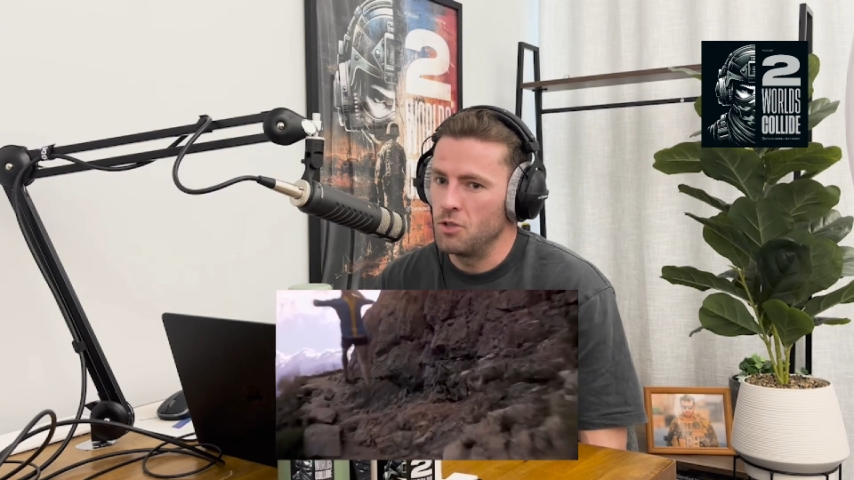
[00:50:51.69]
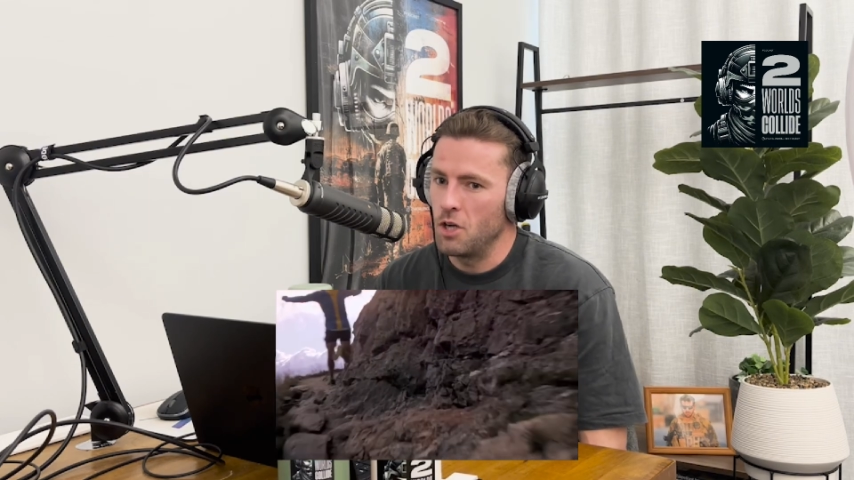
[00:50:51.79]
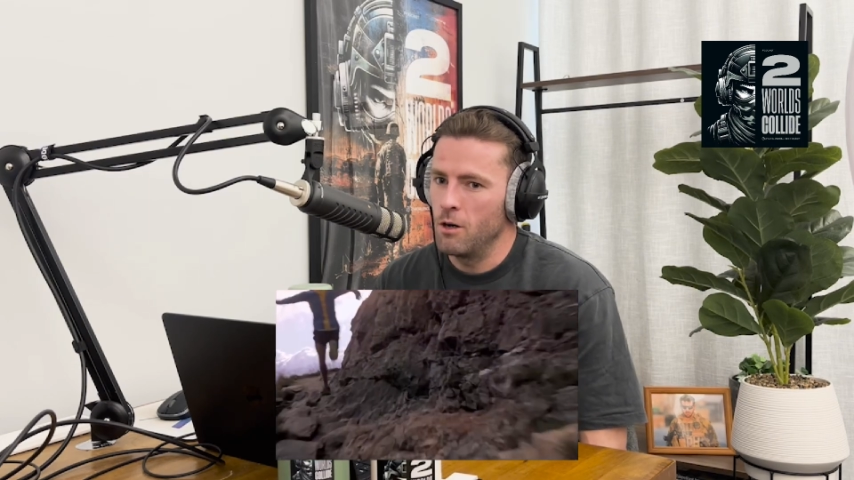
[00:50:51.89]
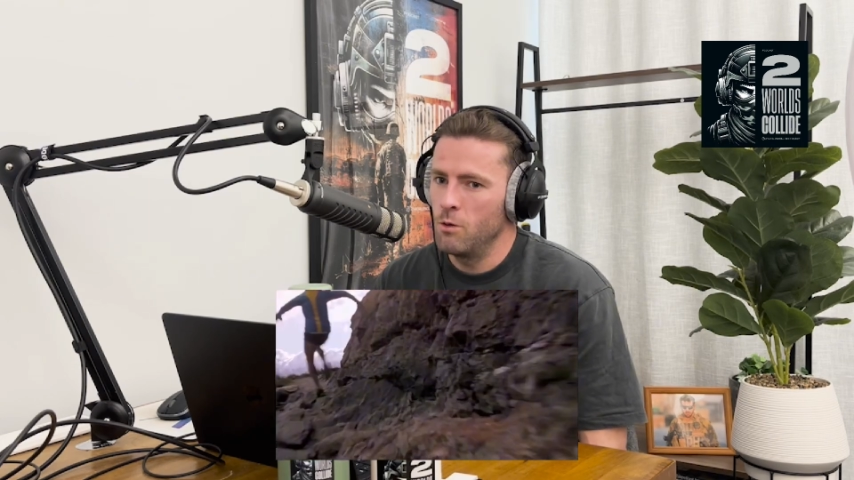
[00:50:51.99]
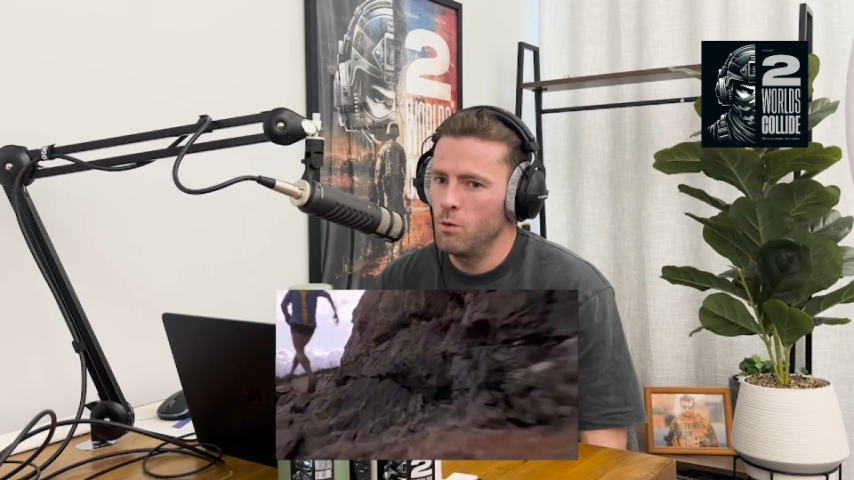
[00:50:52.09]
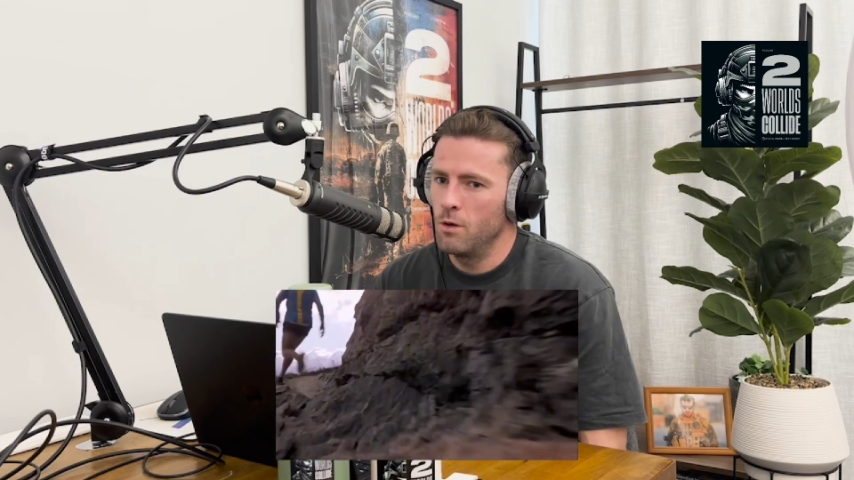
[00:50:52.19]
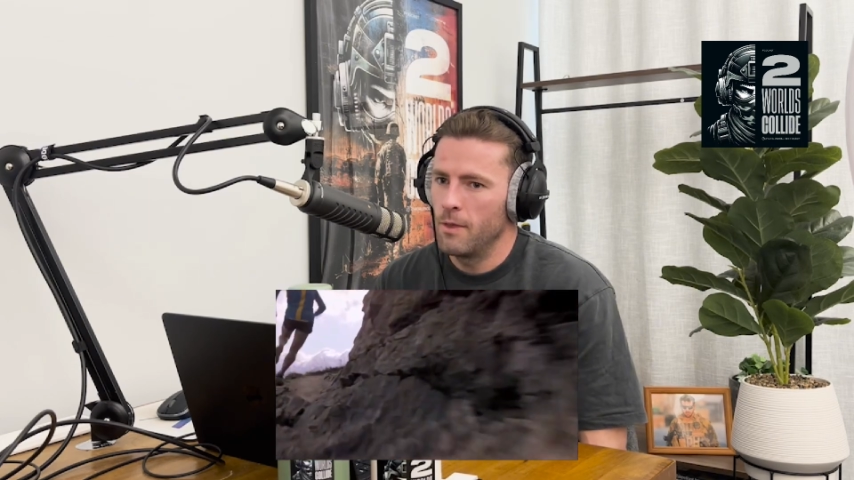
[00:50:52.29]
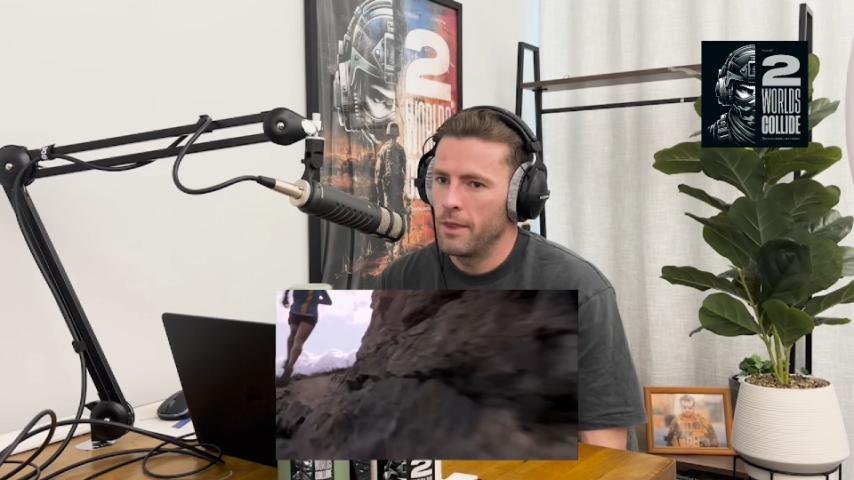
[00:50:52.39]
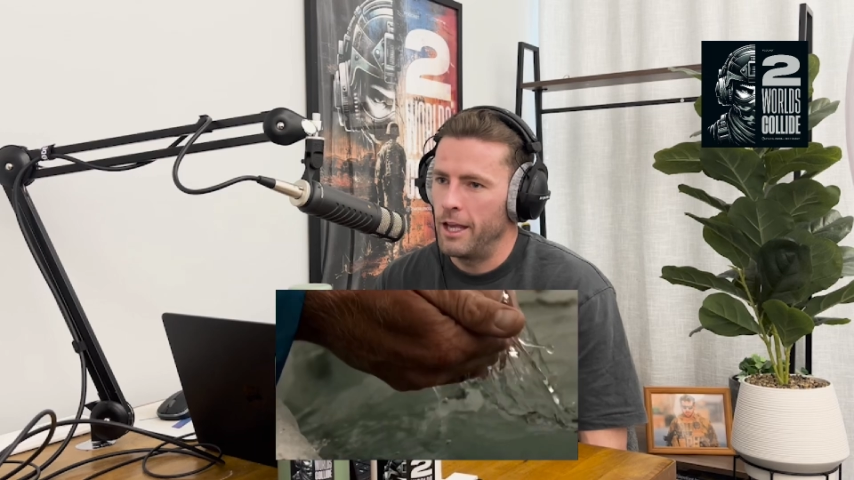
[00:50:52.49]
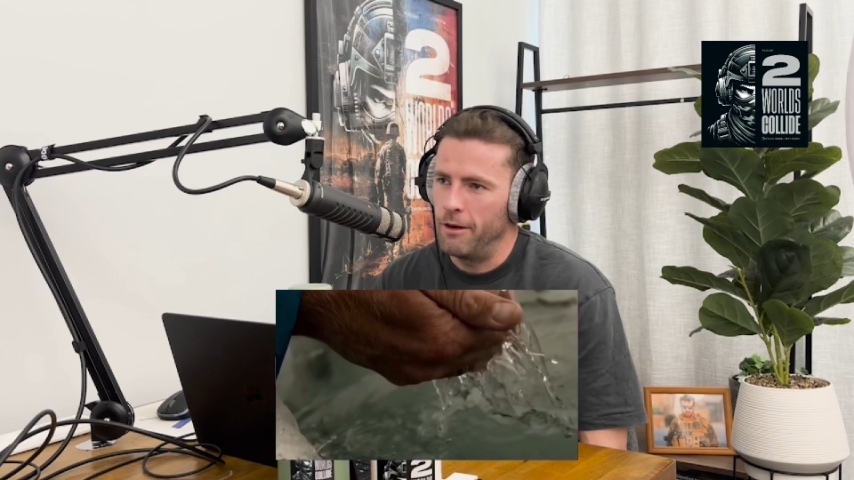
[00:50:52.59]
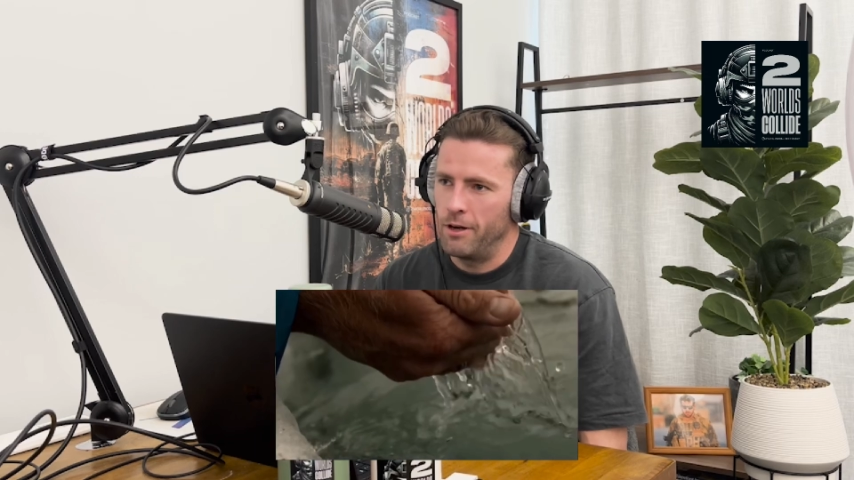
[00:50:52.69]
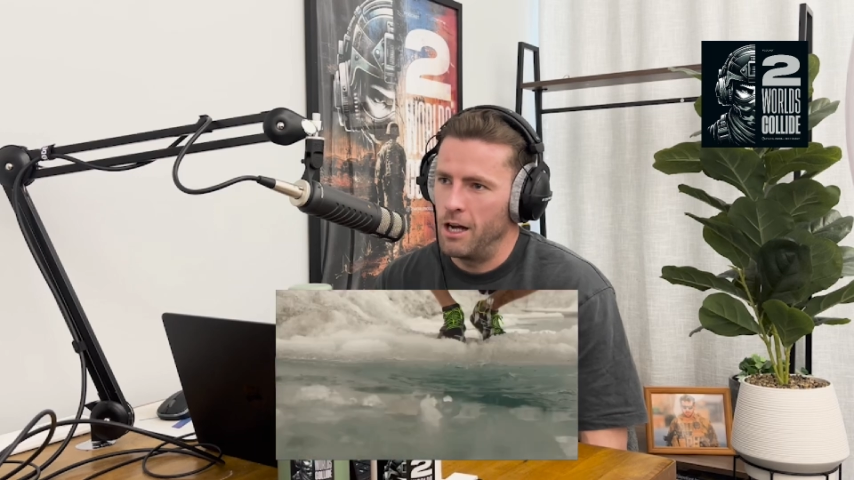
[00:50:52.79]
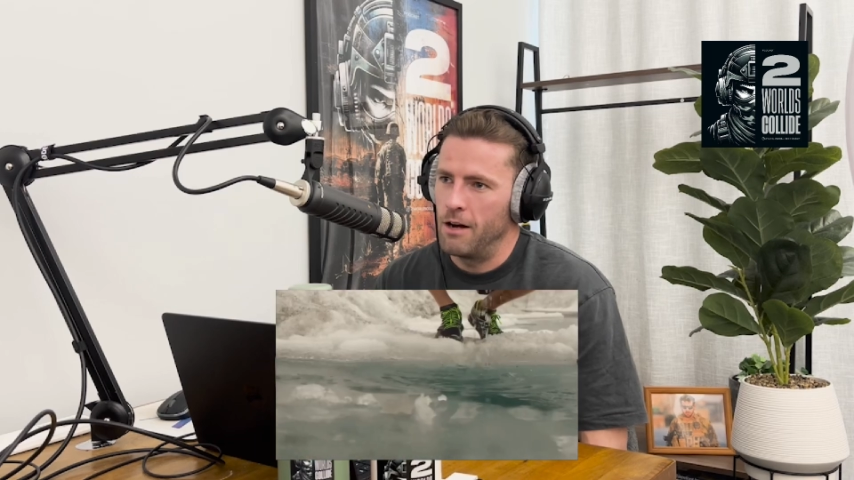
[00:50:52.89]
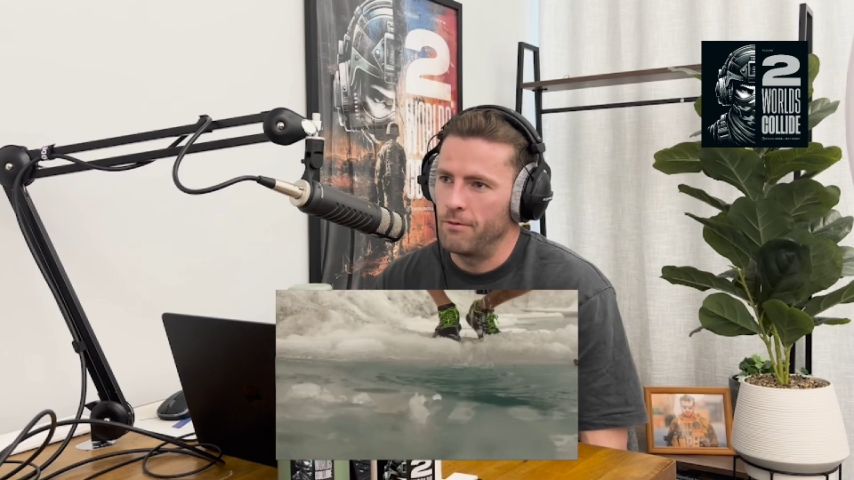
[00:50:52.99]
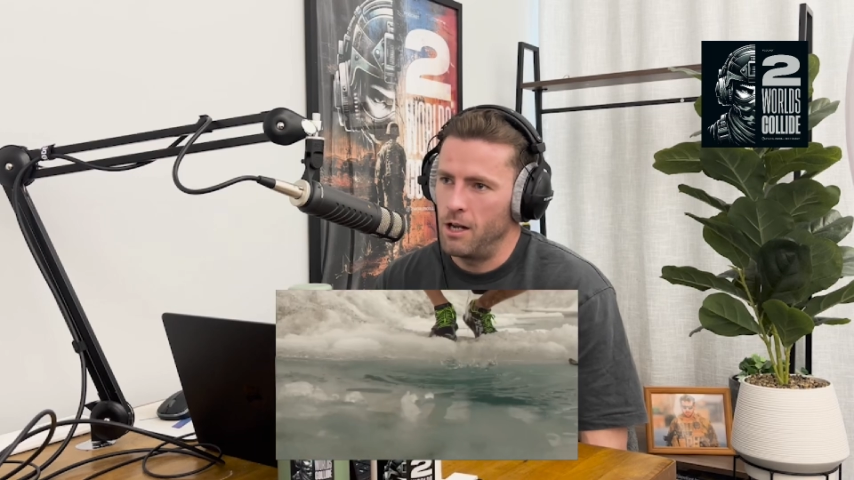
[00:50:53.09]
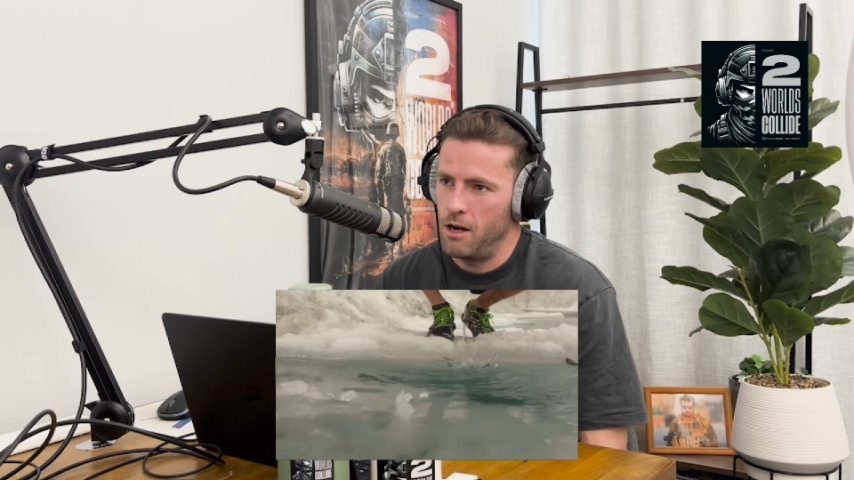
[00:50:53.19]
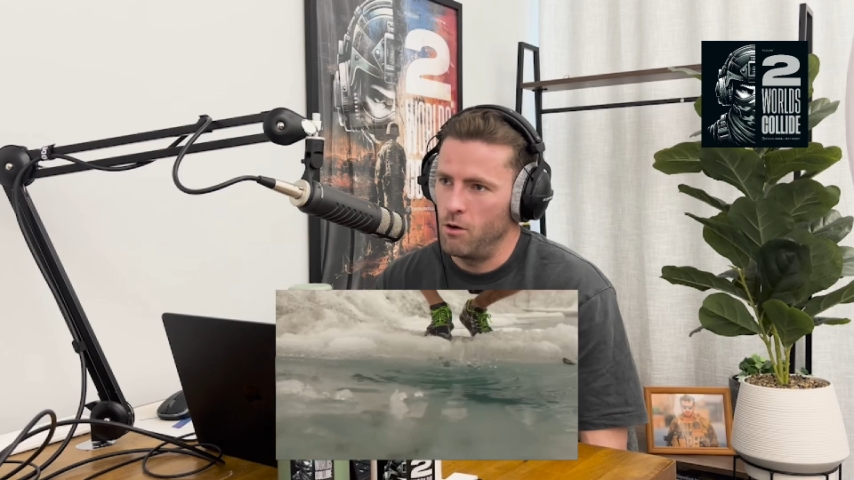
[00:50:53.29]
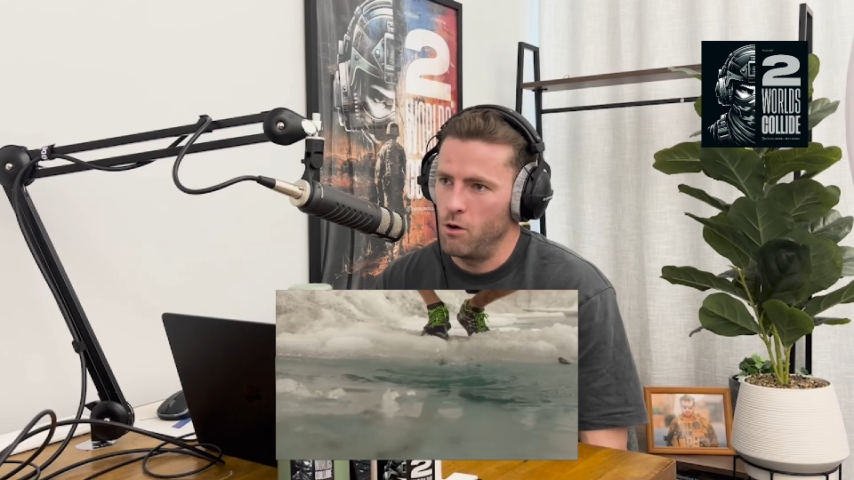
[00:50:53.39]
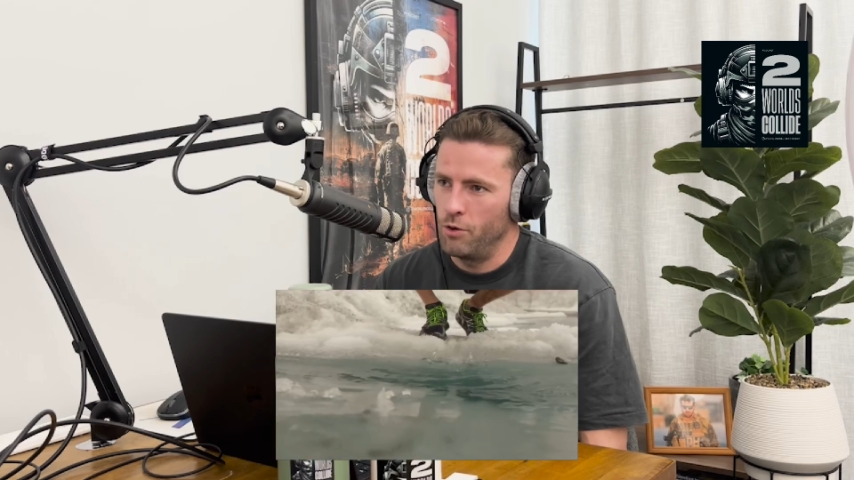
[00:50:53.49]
gel every half an hour